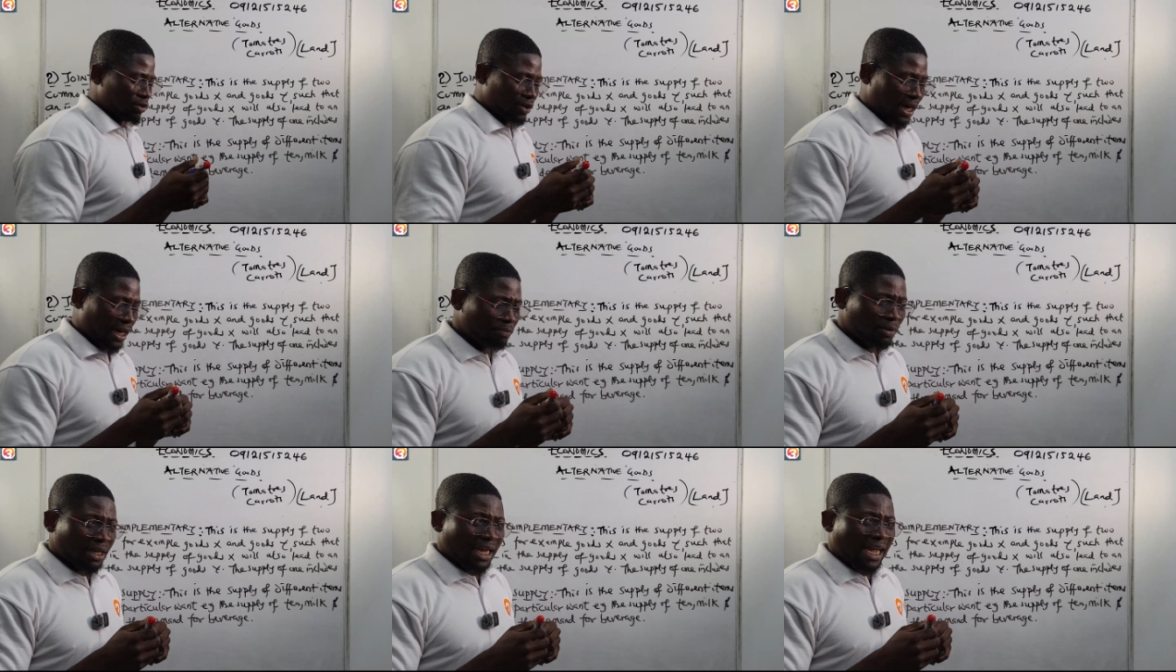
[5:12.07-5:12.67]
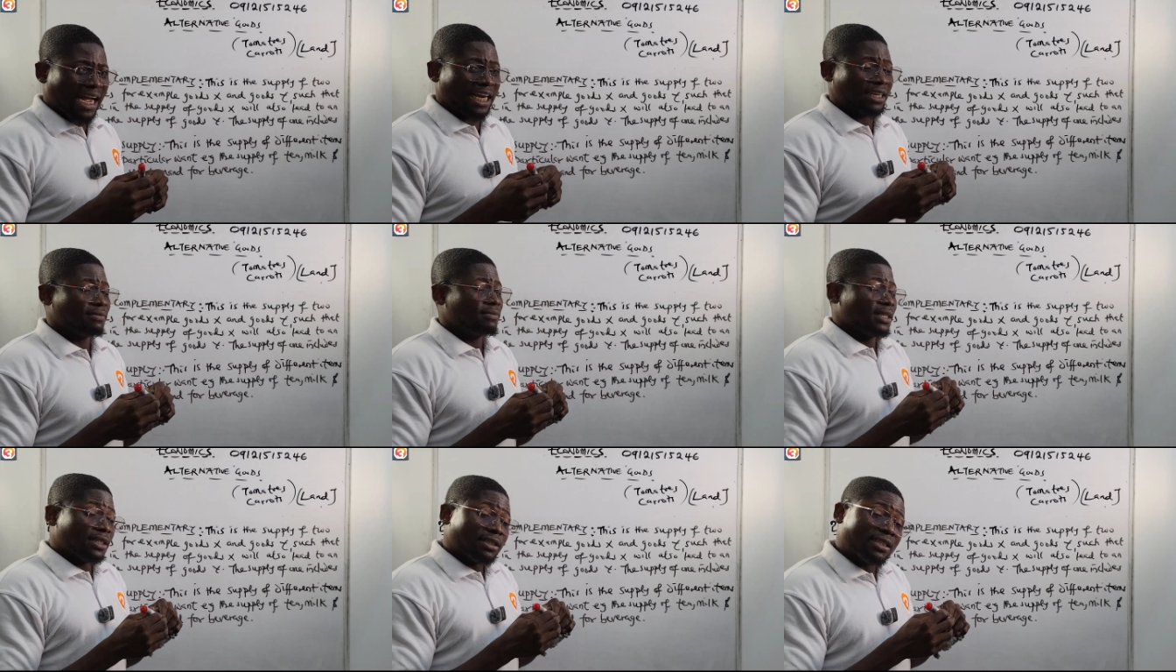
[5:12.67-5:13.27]
All right, and
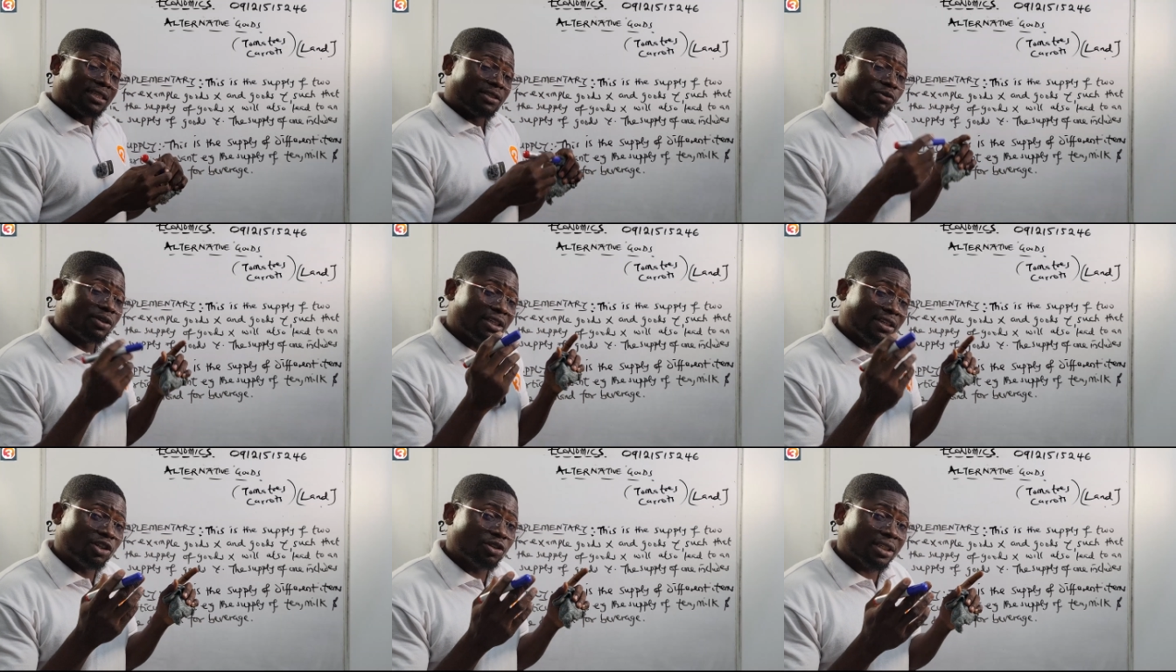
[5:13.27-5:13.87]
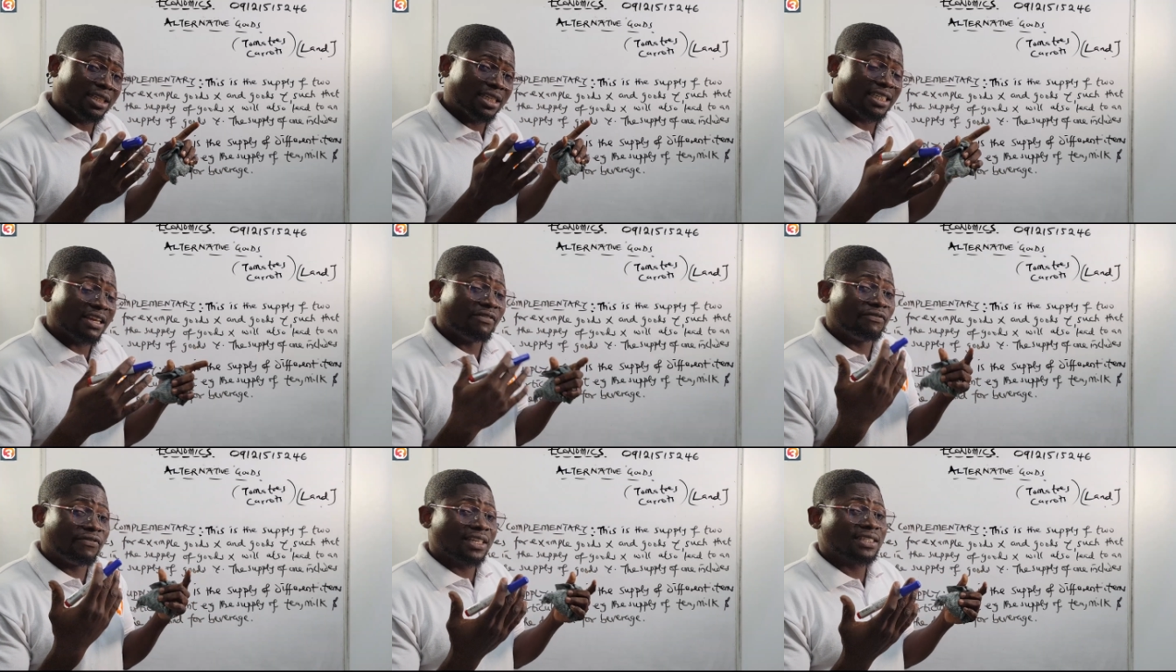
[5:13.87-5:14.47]
this with using the
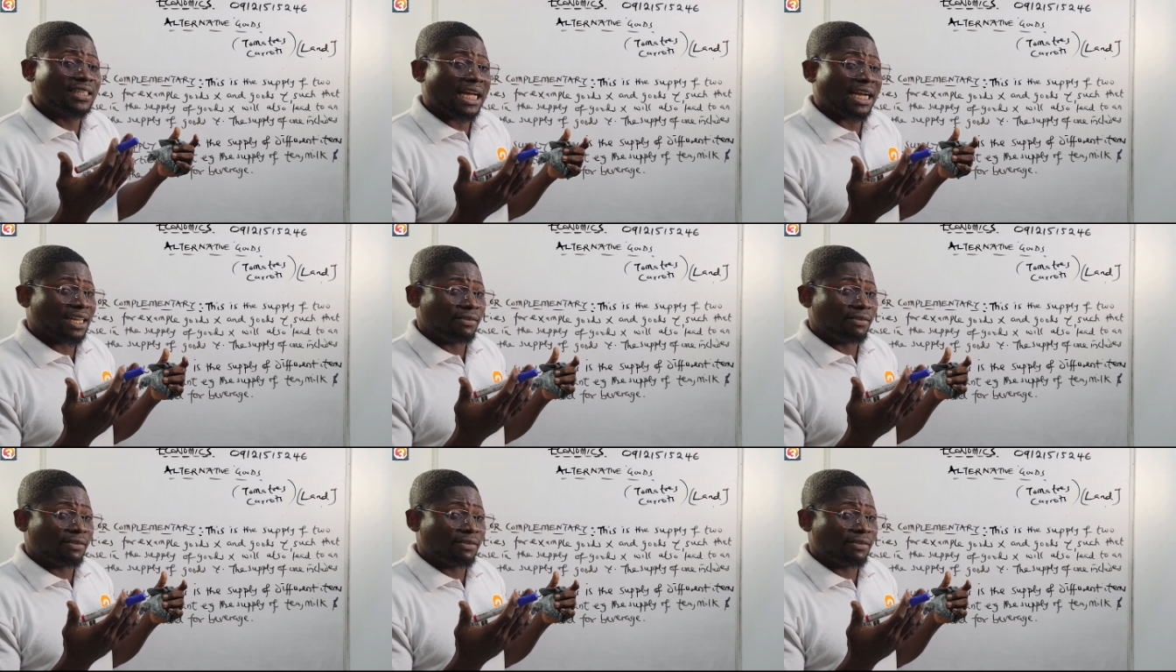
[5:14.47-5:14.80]
same fixed